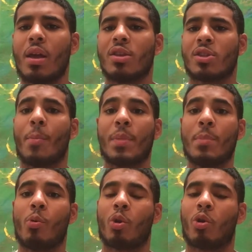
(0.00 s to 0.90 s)
some
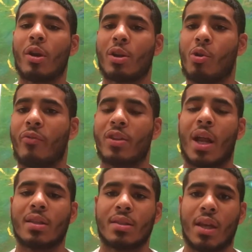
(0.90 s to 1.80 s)
people were critical of the
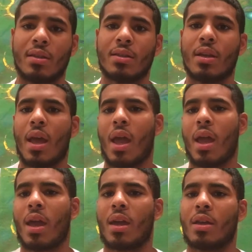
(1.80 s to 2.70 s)
United States
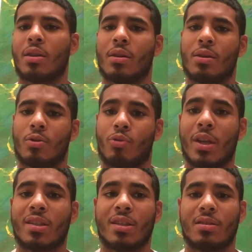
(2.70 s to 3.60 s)
and the
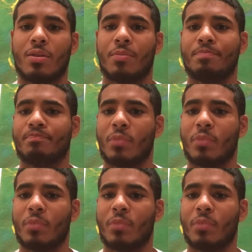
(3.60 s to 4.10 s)
racism,